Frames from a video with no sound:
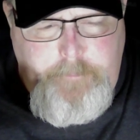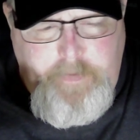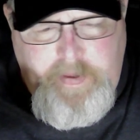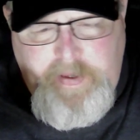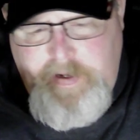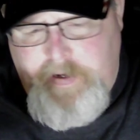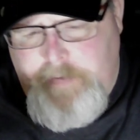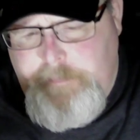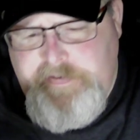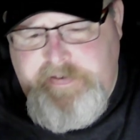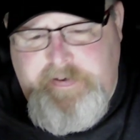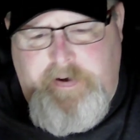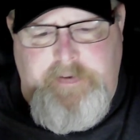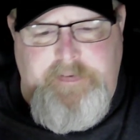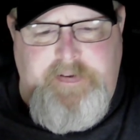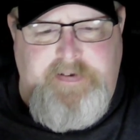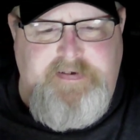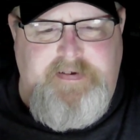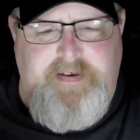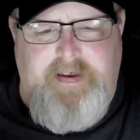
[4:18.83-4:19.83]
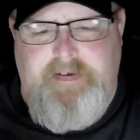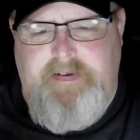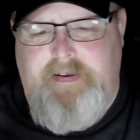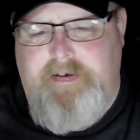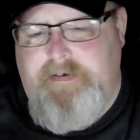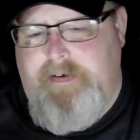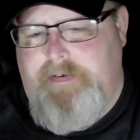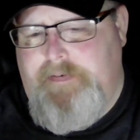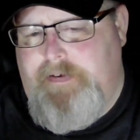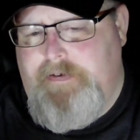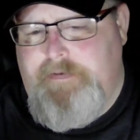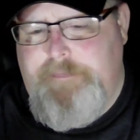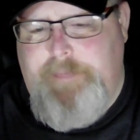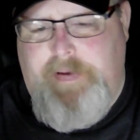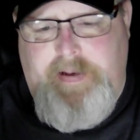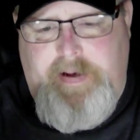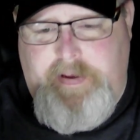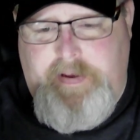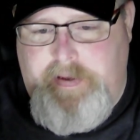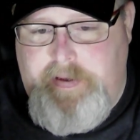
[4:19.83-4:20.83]
and I'm sorry this may
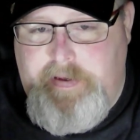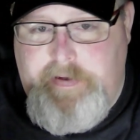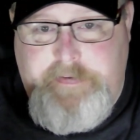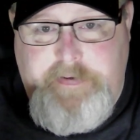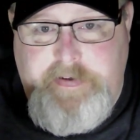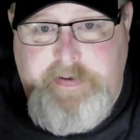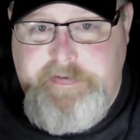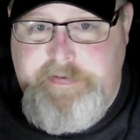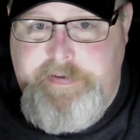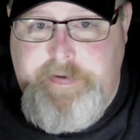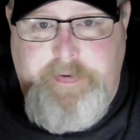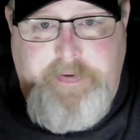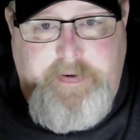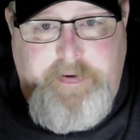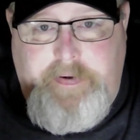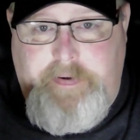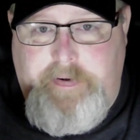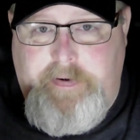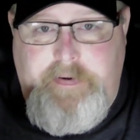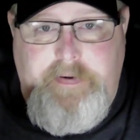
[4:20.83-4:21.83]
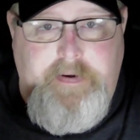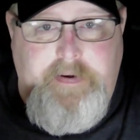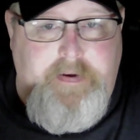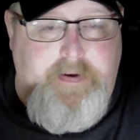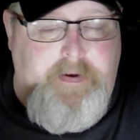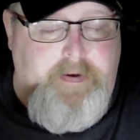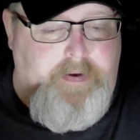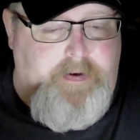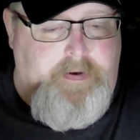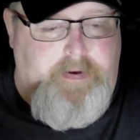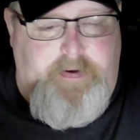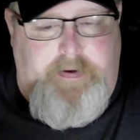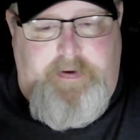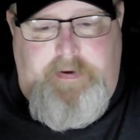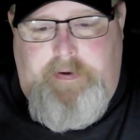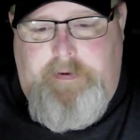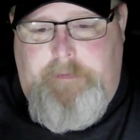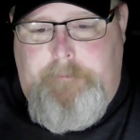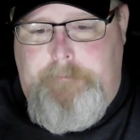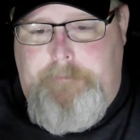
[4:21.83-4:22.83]
not interest you at all,
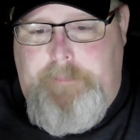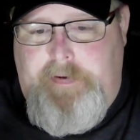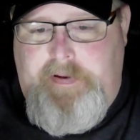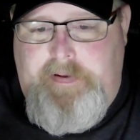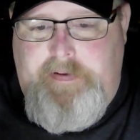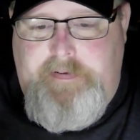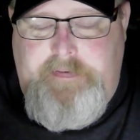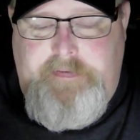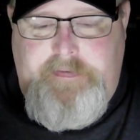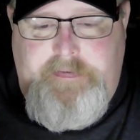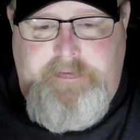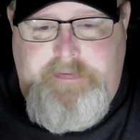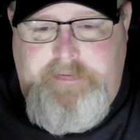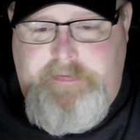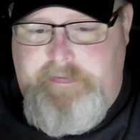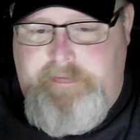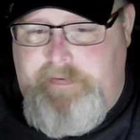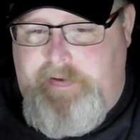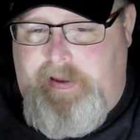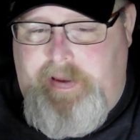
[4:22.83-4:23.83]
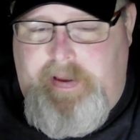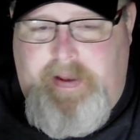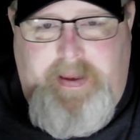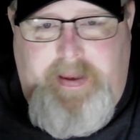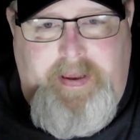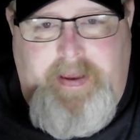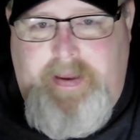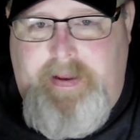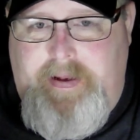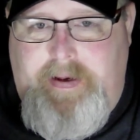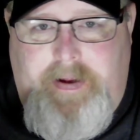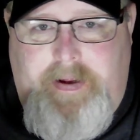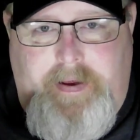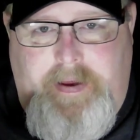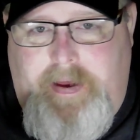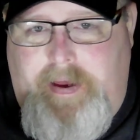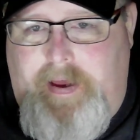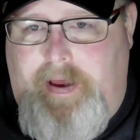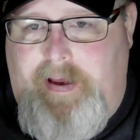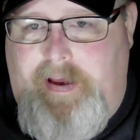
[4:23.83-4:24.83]
but
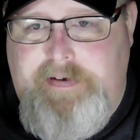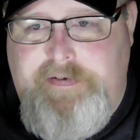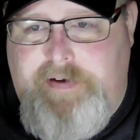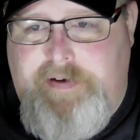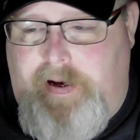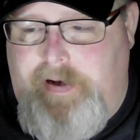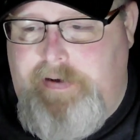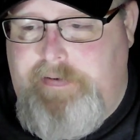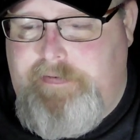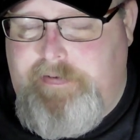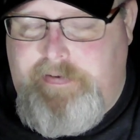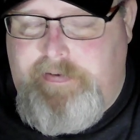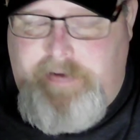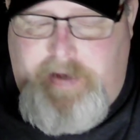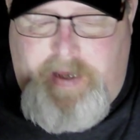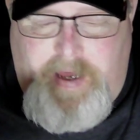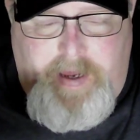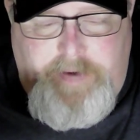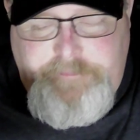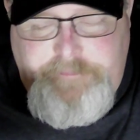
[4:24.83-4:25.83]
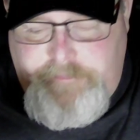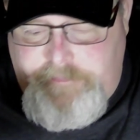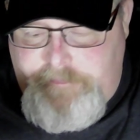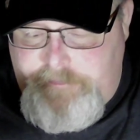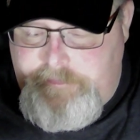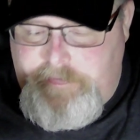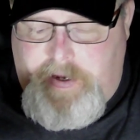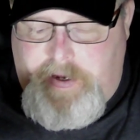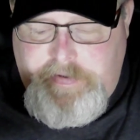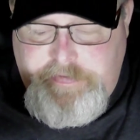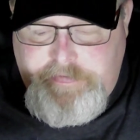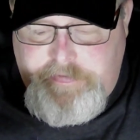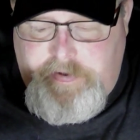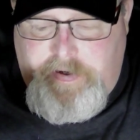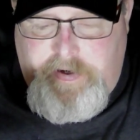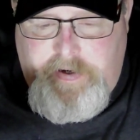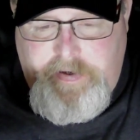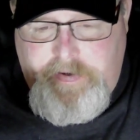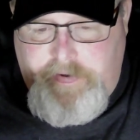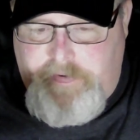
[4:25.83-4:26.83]
I try
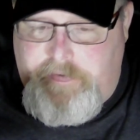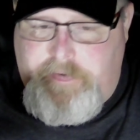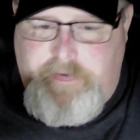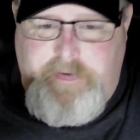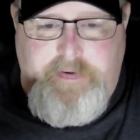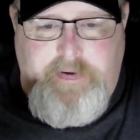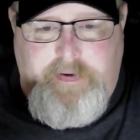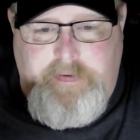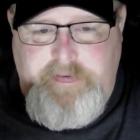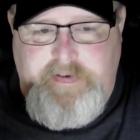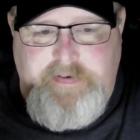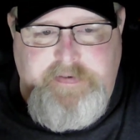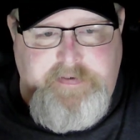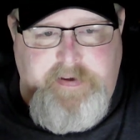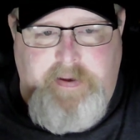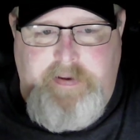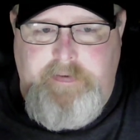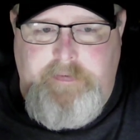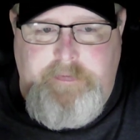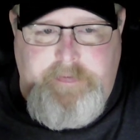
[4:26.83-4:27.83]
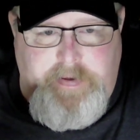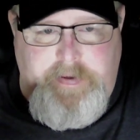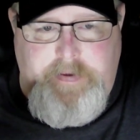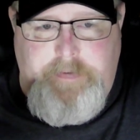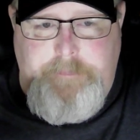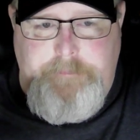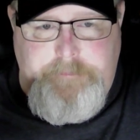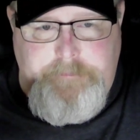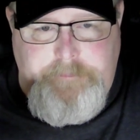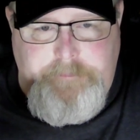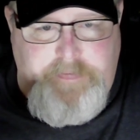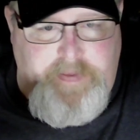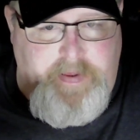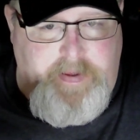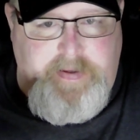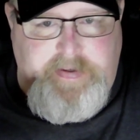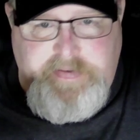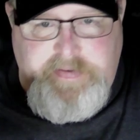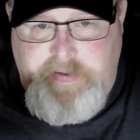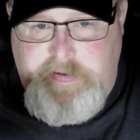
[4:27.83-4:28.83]
hard on this channel to keep
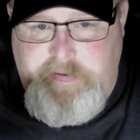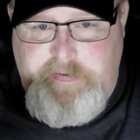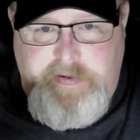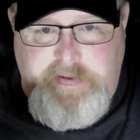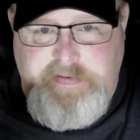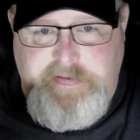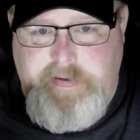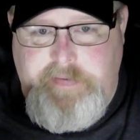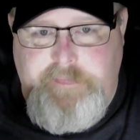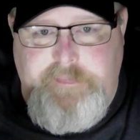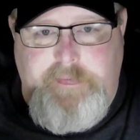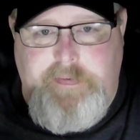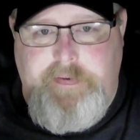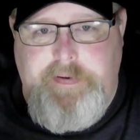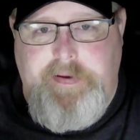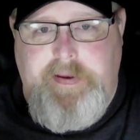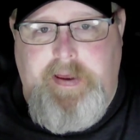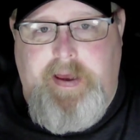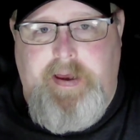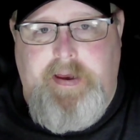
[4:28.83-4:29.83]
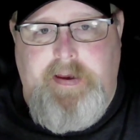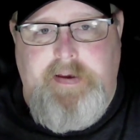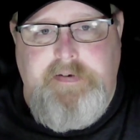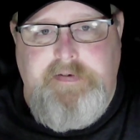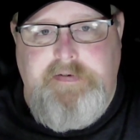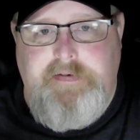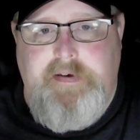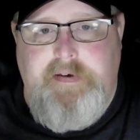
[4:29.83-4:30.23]
things interesting for you guys.